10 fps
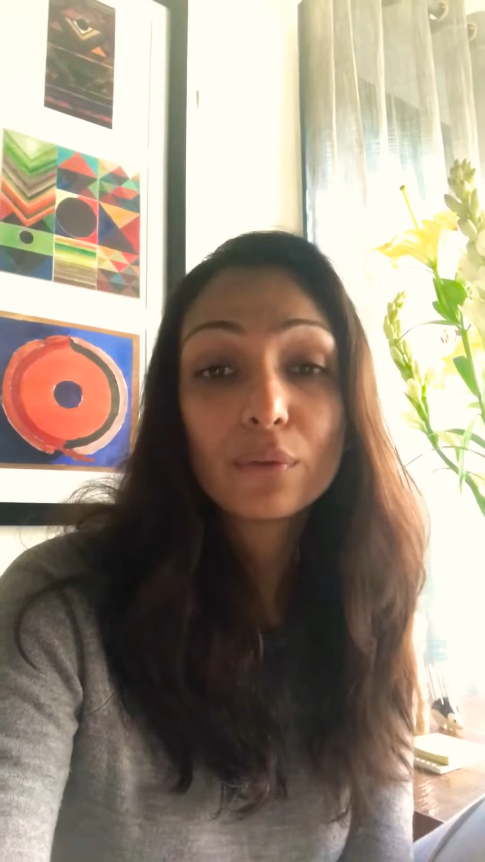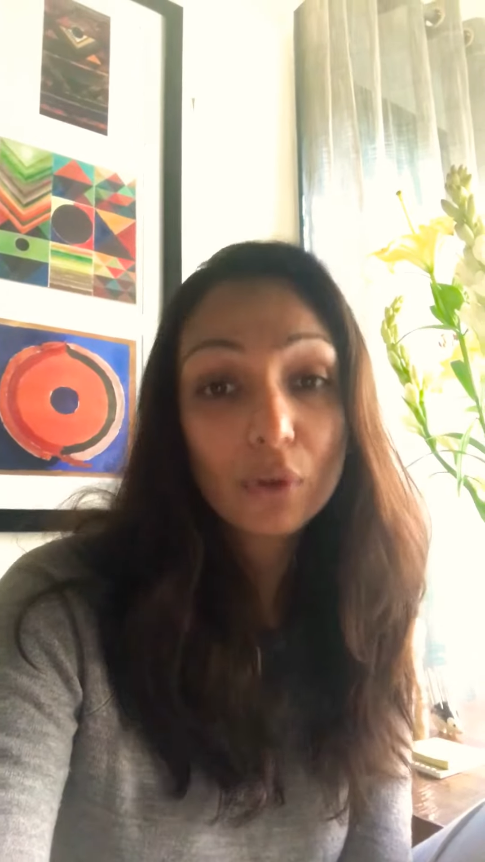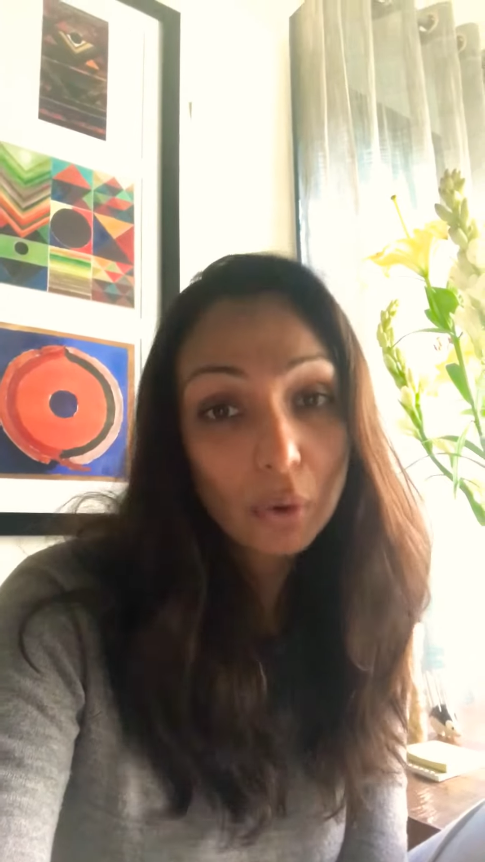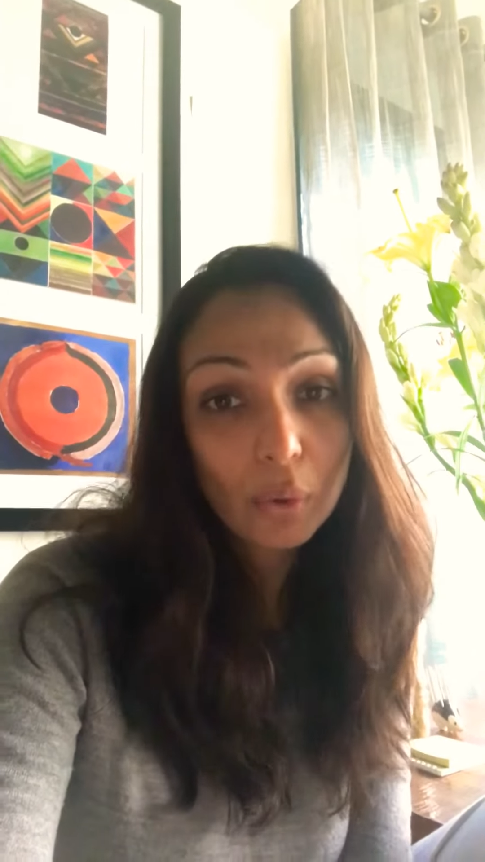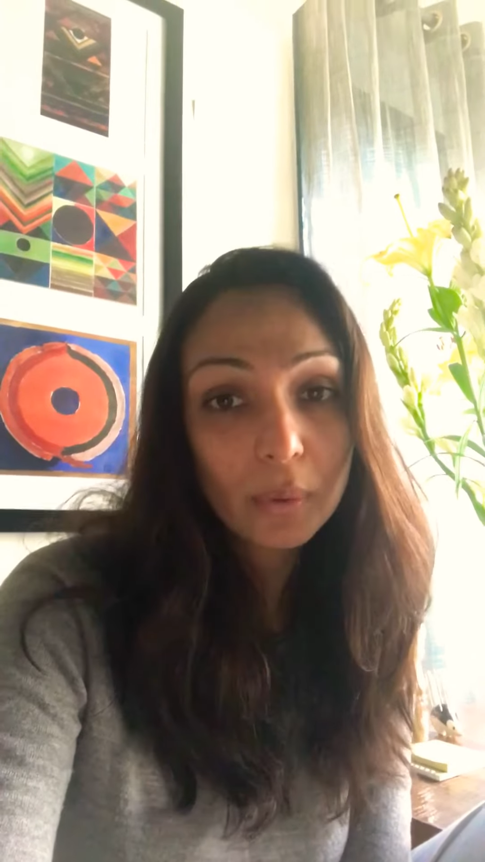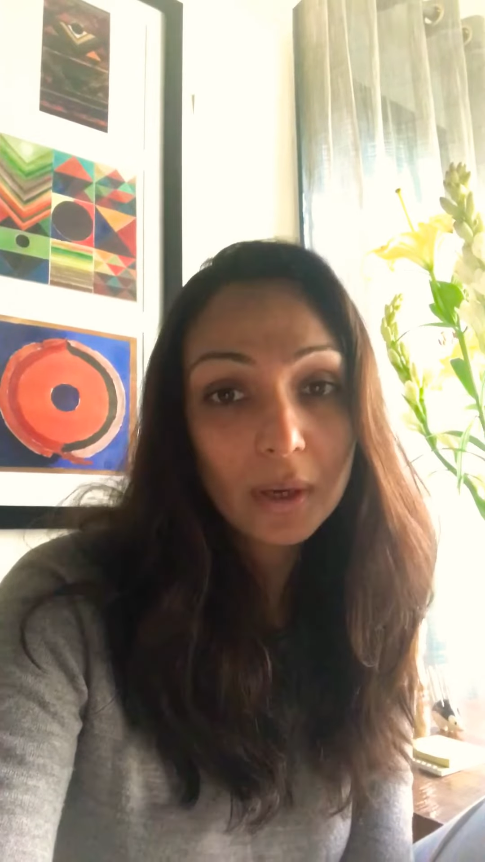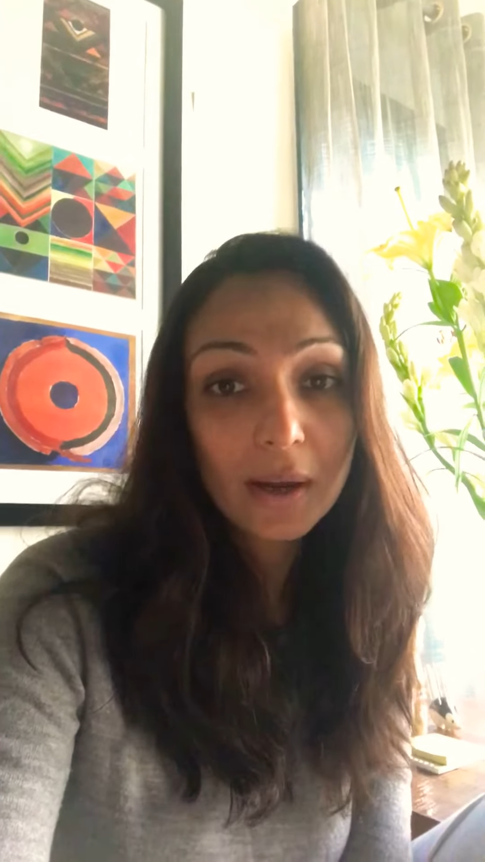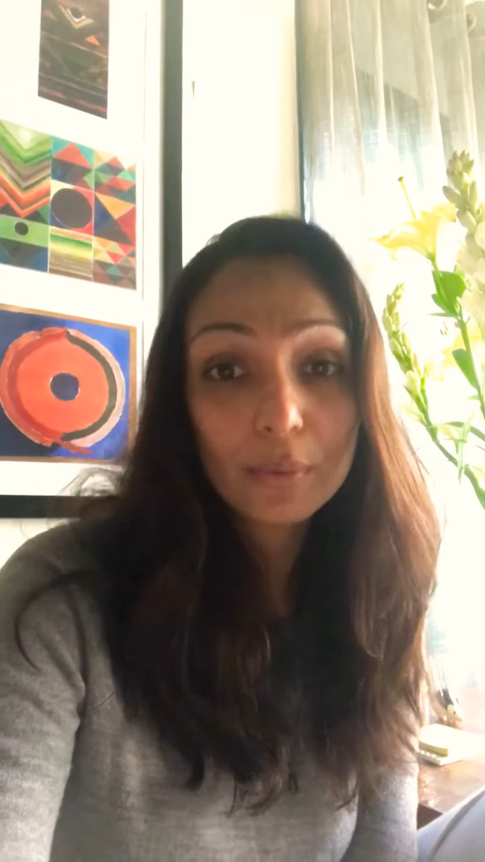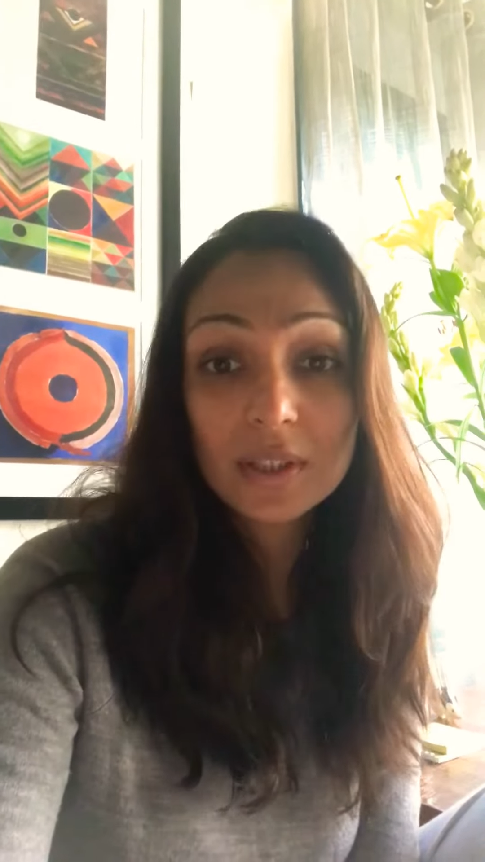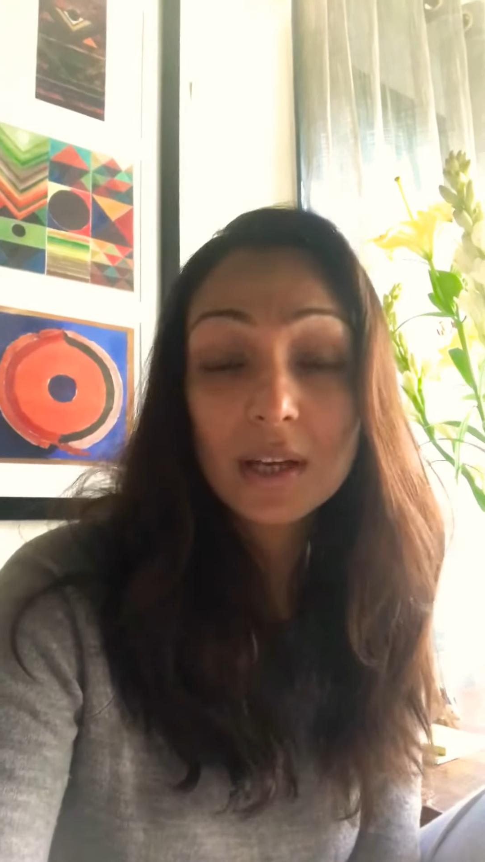ago when
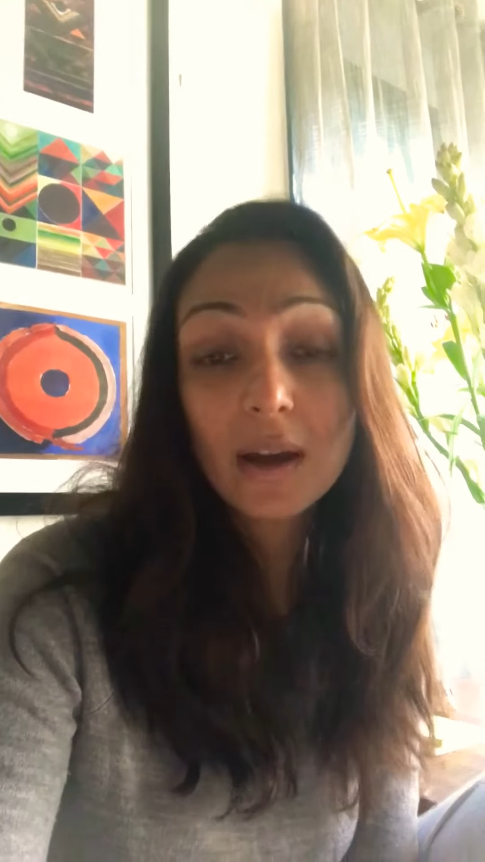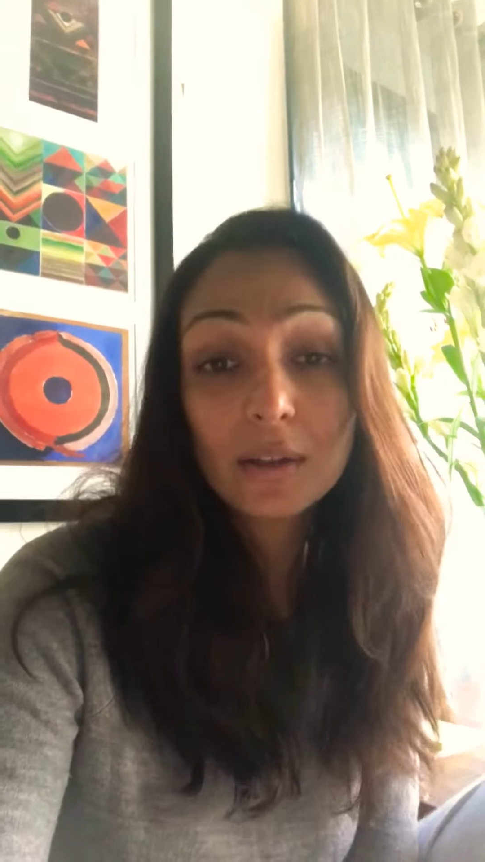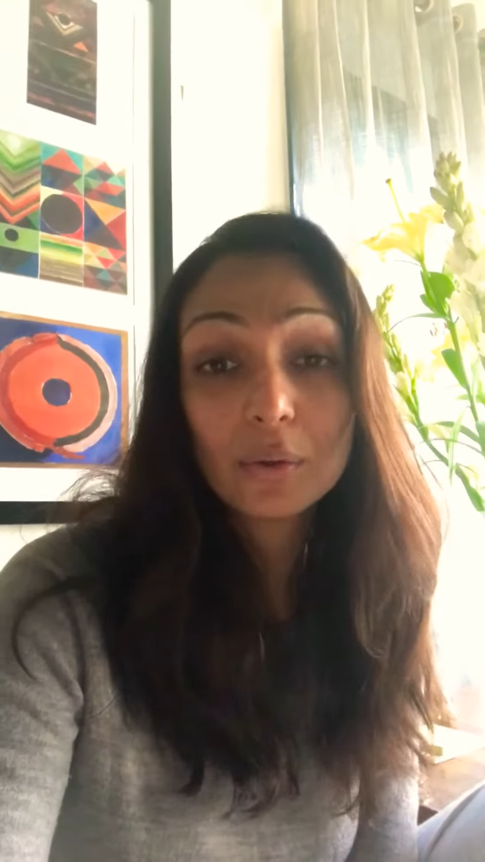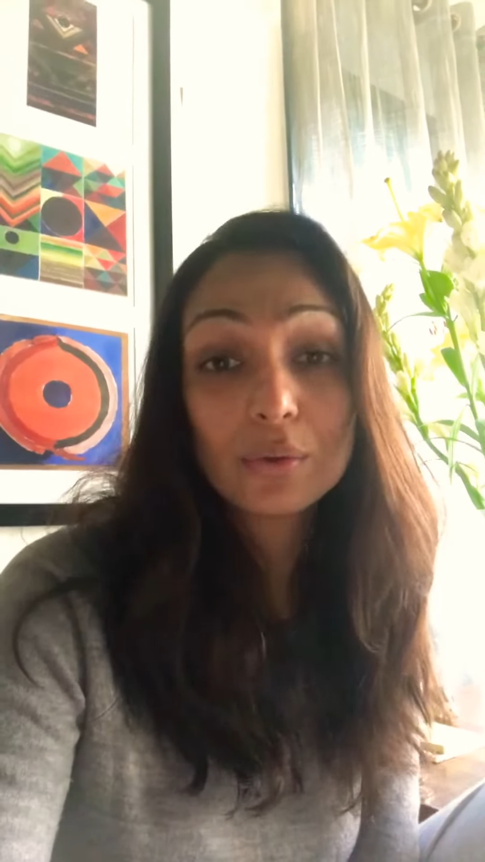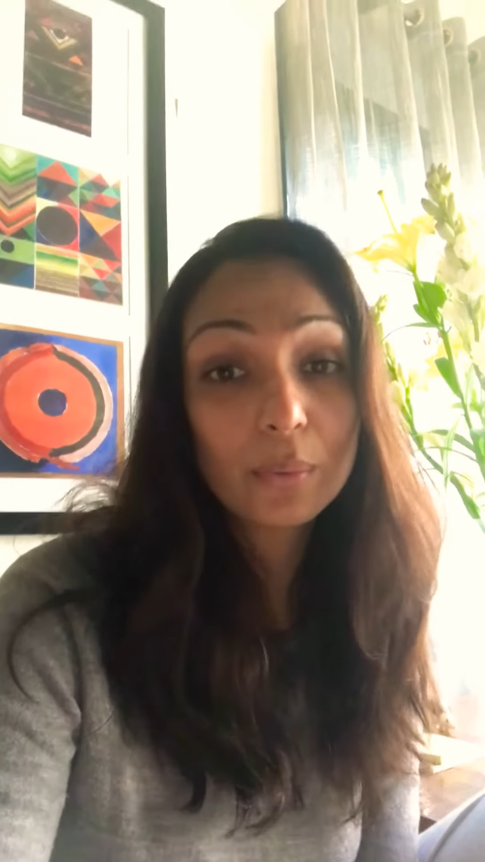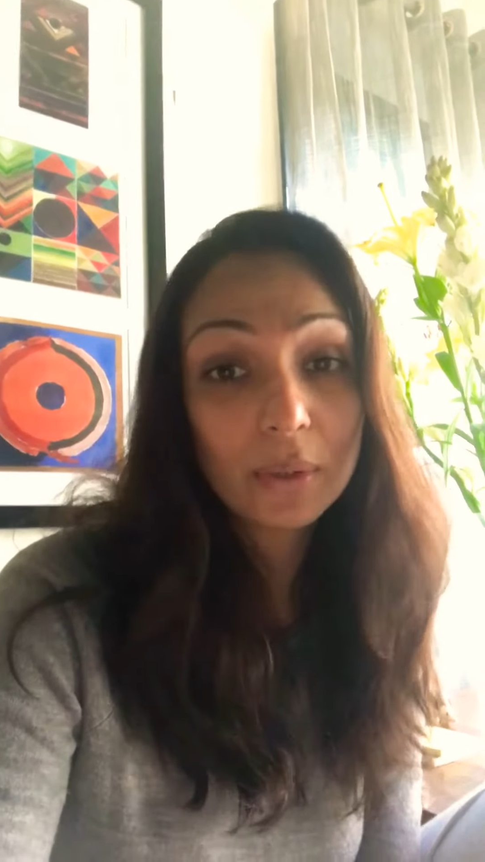I was diagnosed